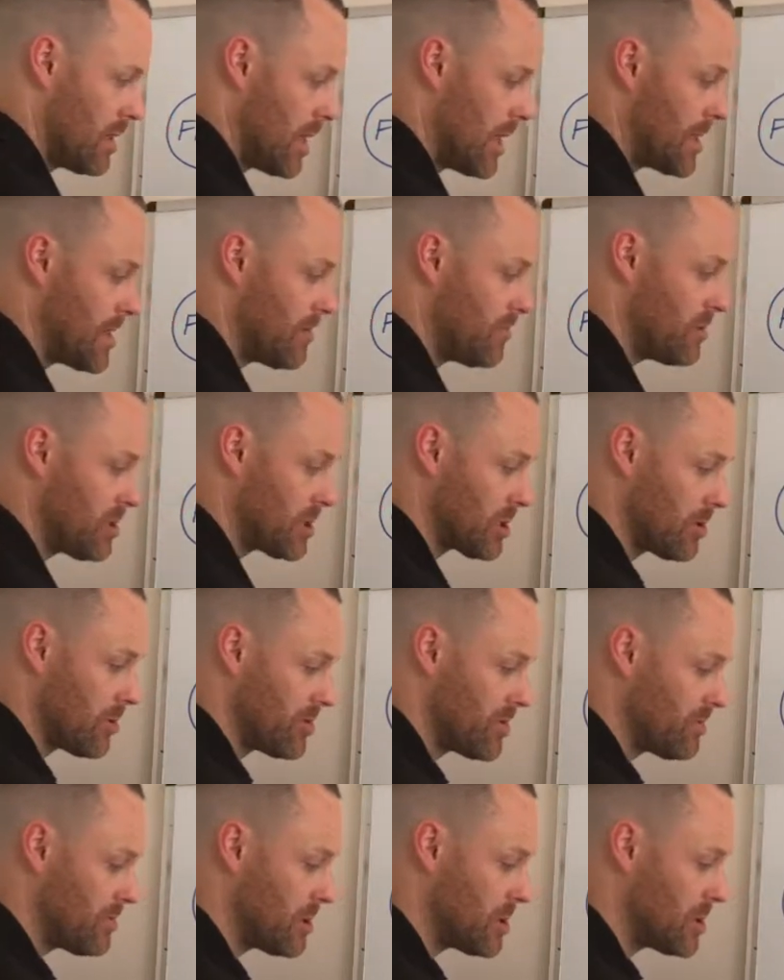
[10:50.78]
and then we store
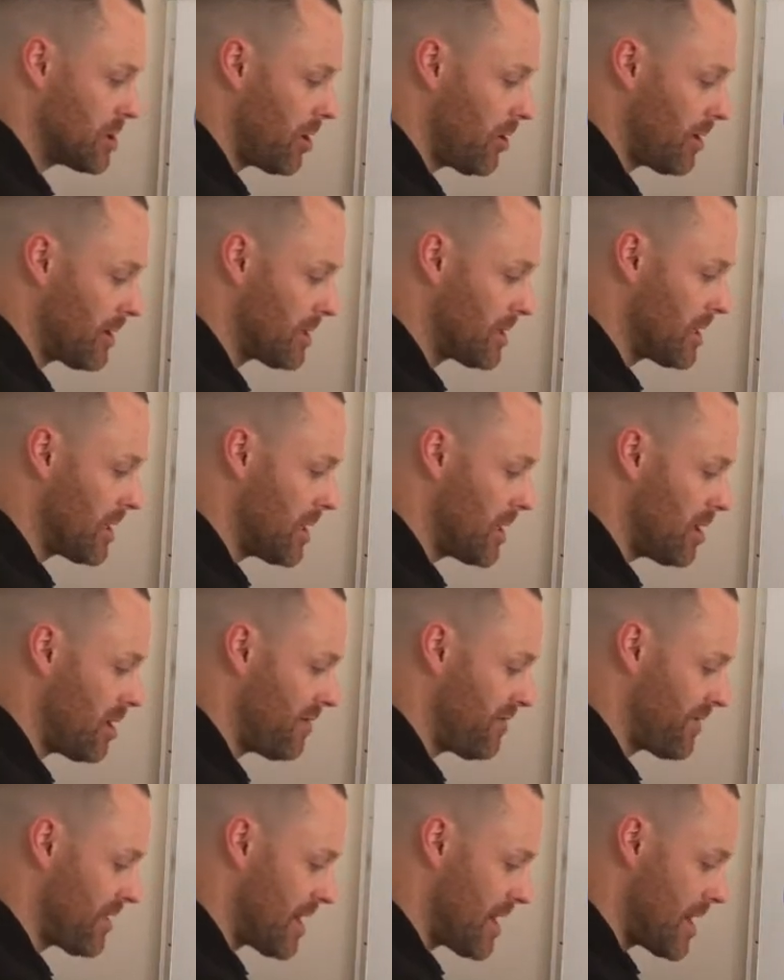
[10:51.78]
the majority
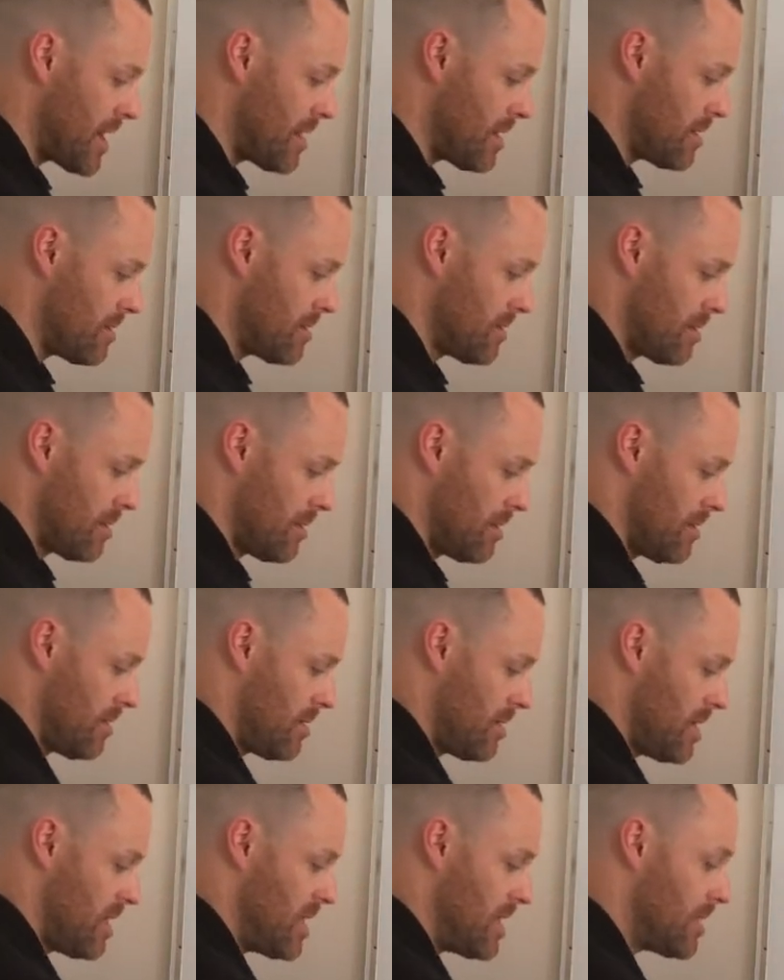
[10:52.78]
of that
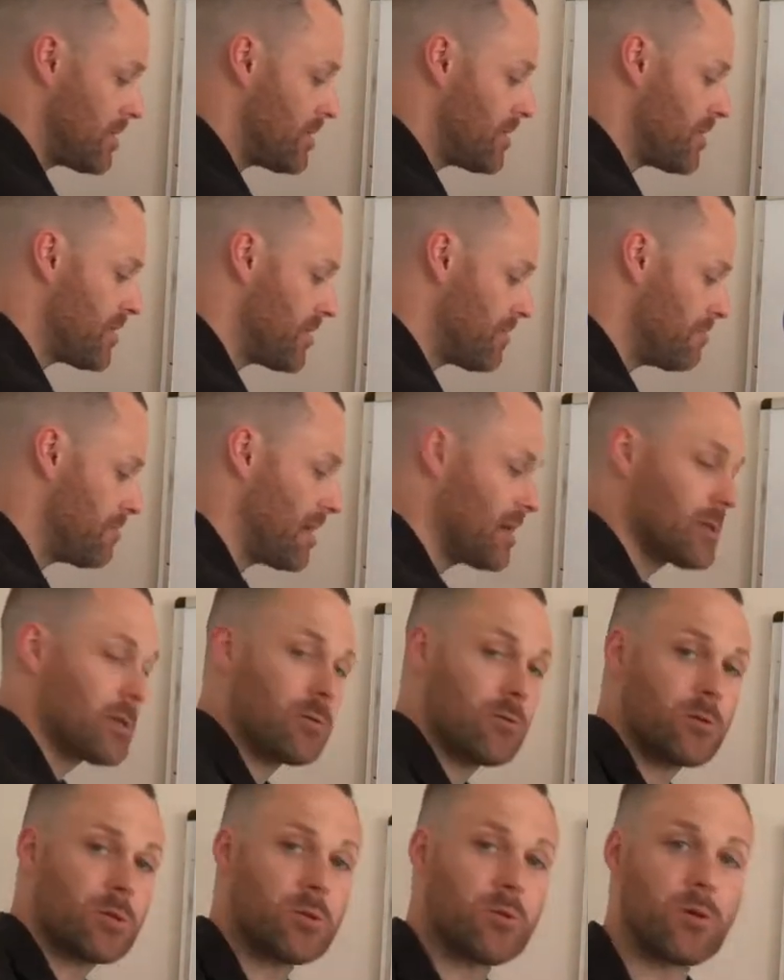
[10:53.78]
in the
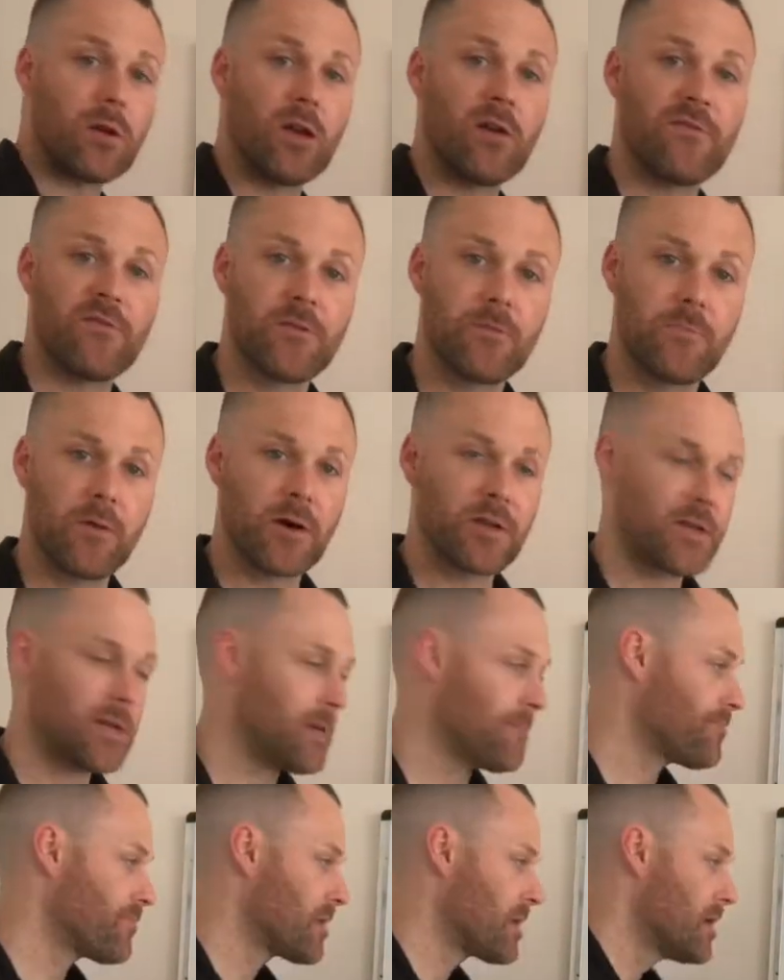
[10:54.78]
muscles all over the body.
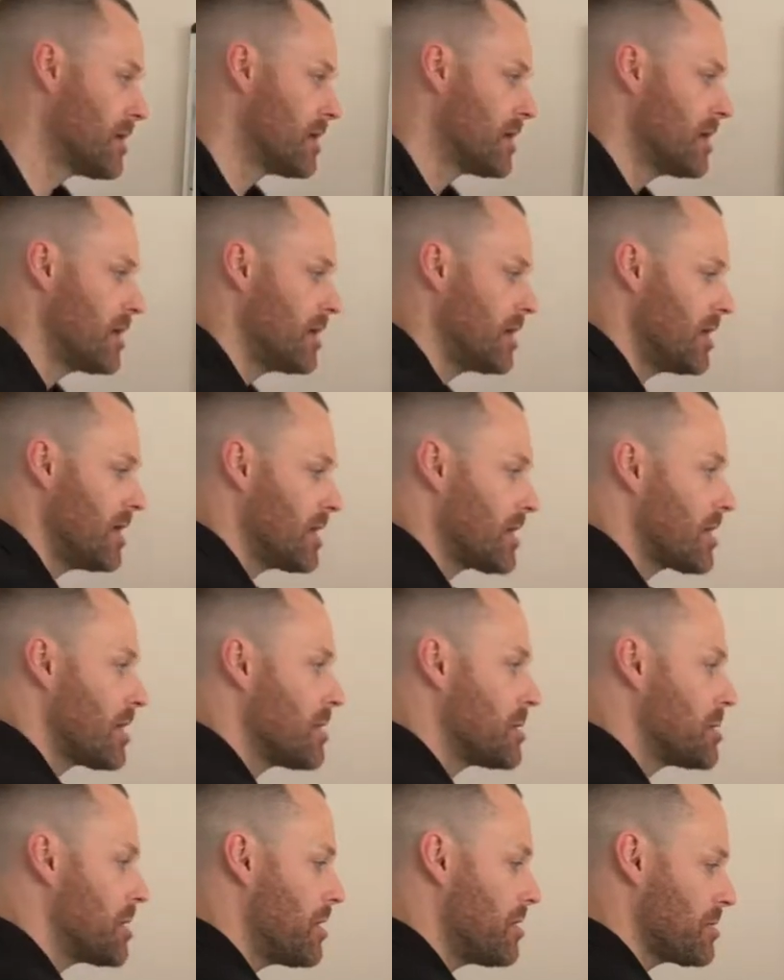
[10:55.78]
In
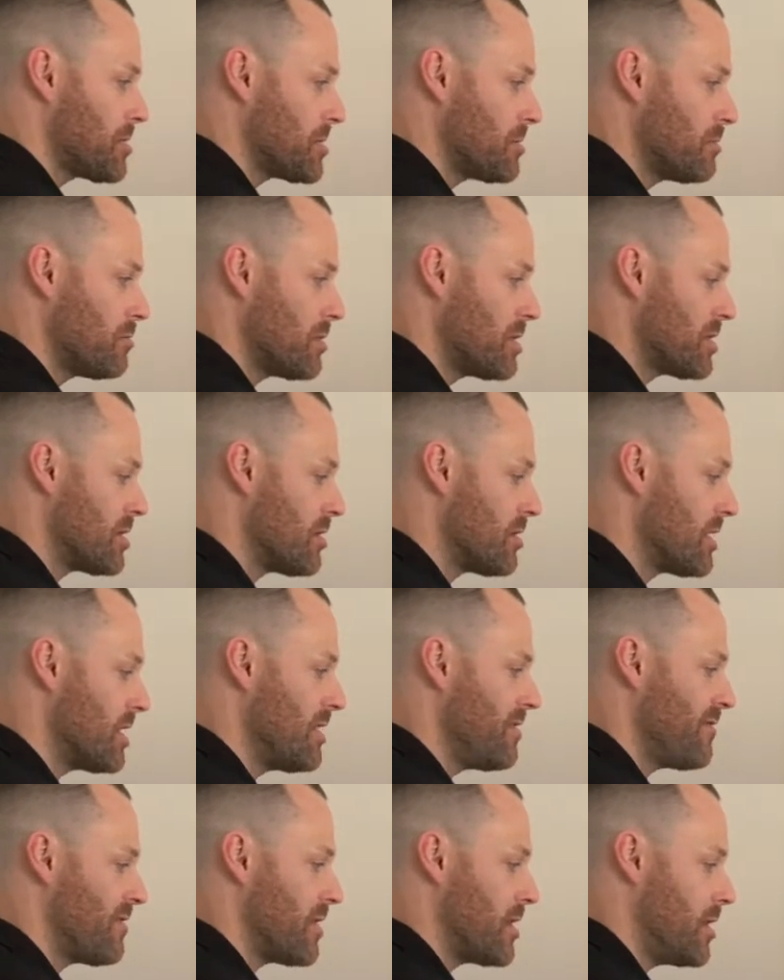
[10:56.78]
conjunction with your
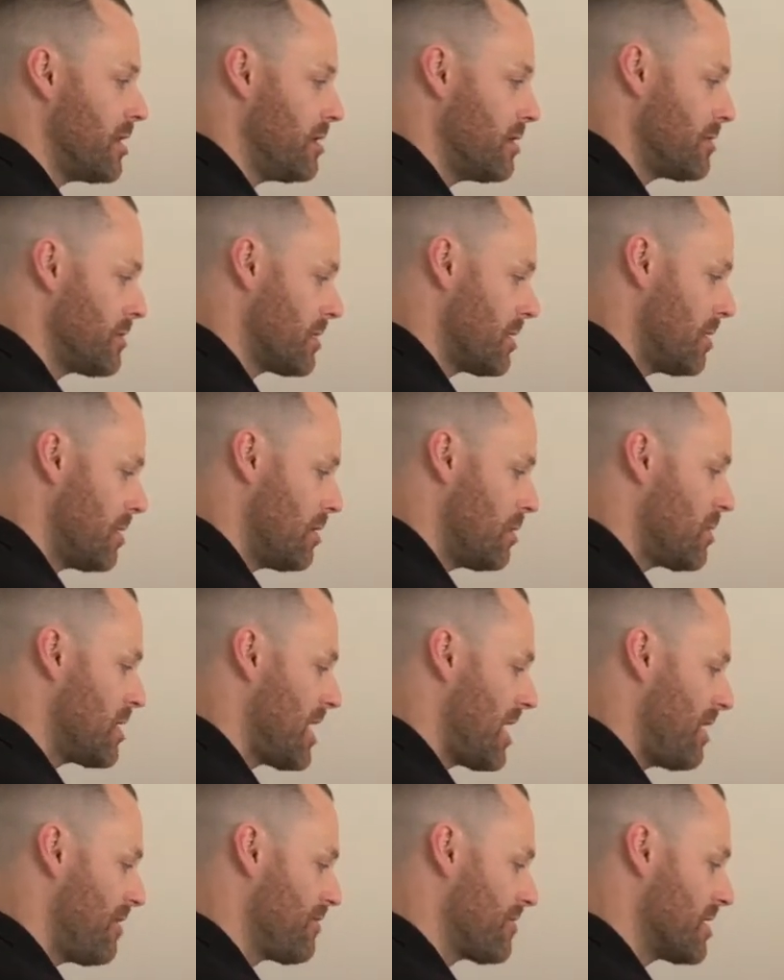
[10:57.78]
liver, we
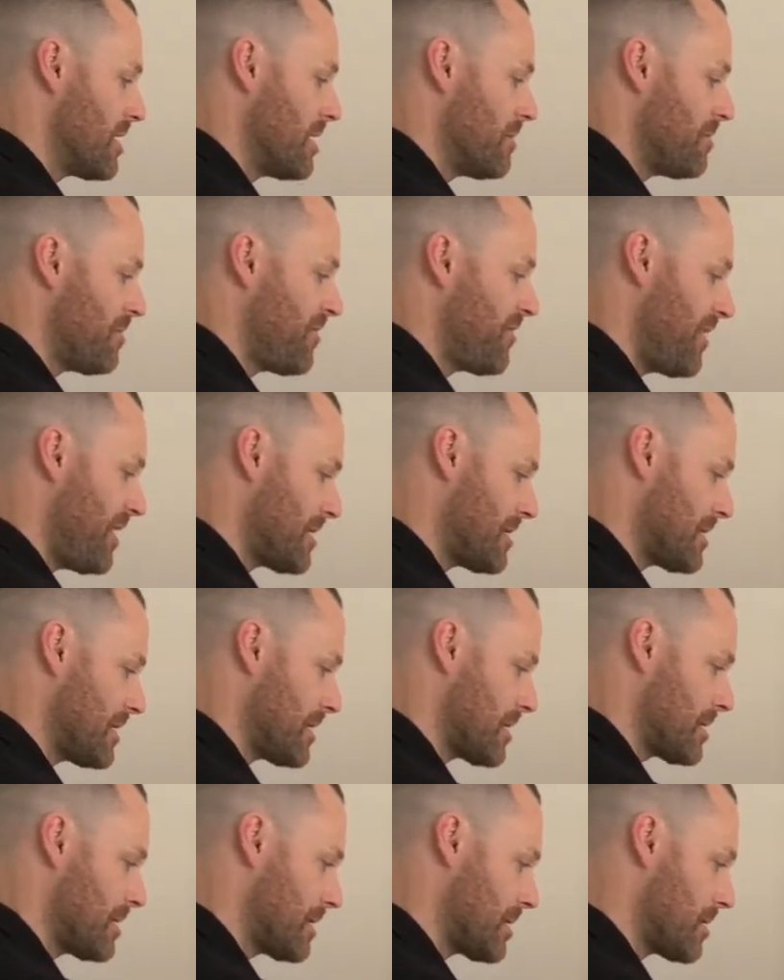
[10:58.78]
have the lymphatic
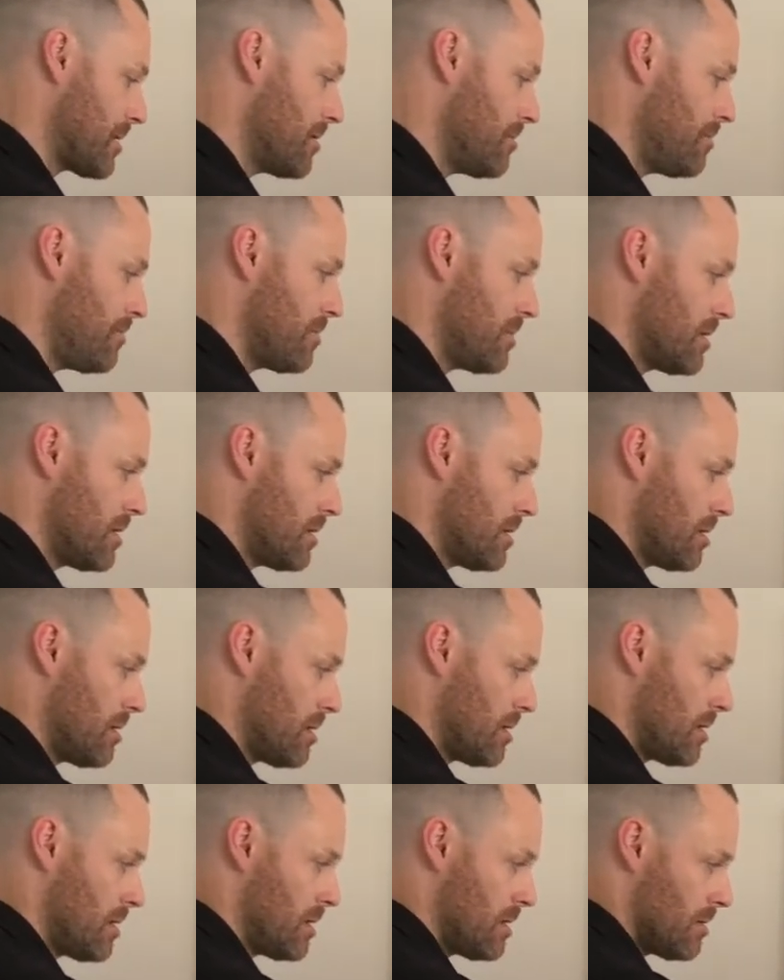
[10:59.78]
system,
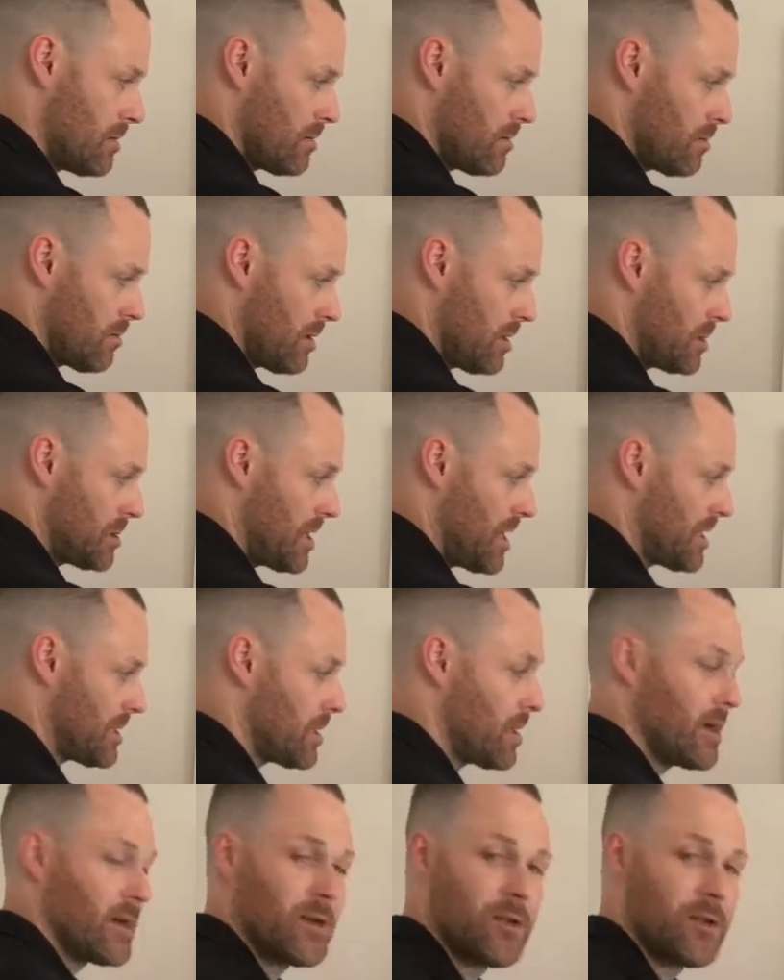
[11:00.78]
which, as I